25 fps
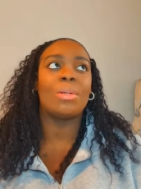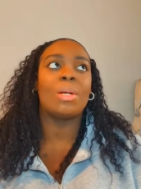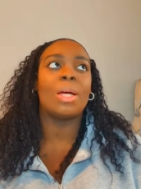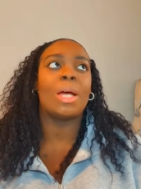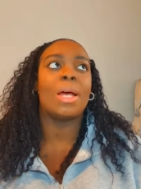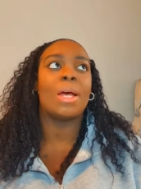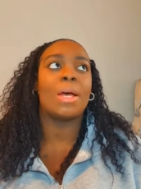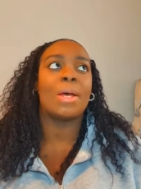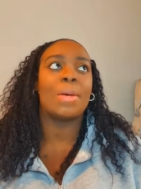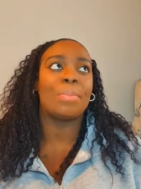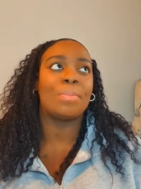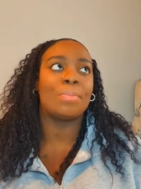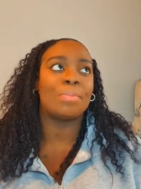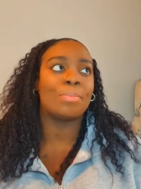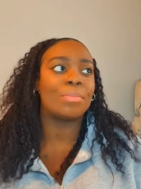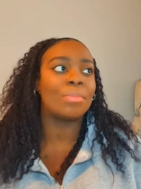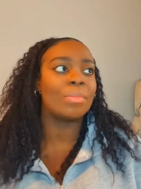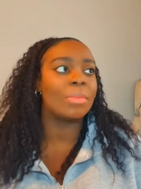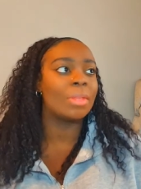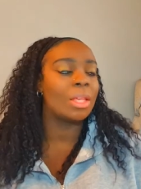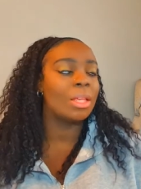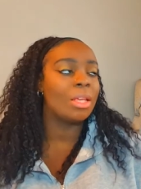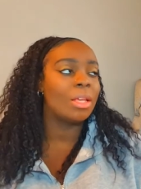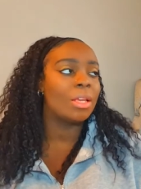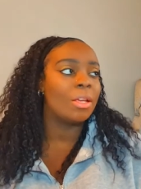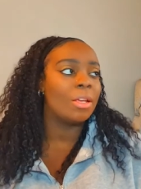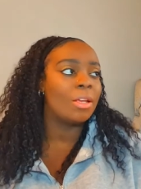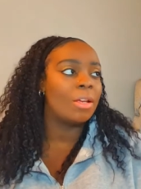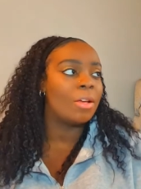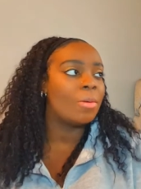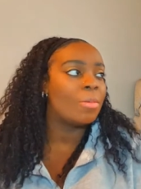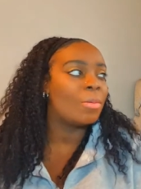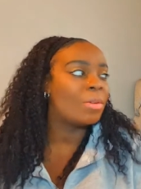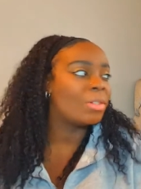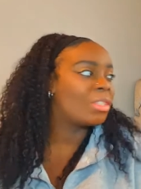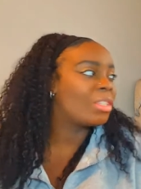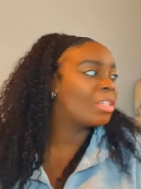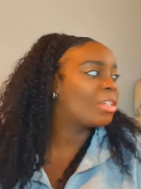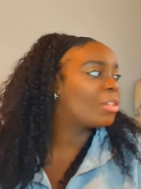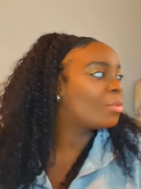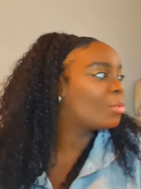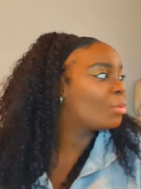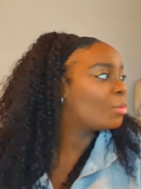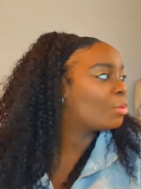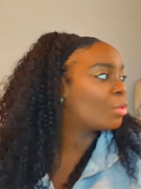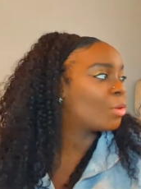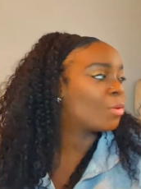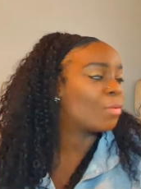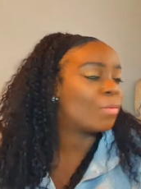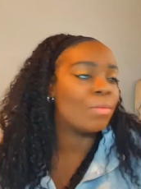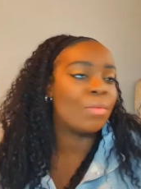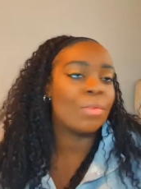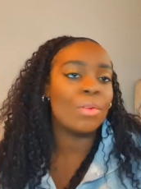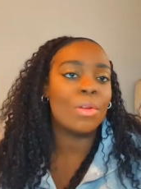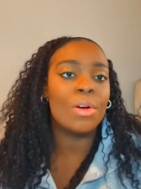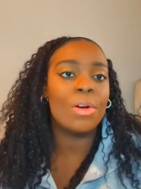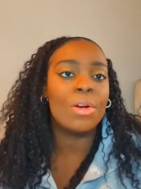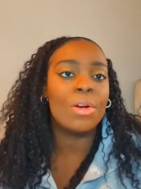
a vlog,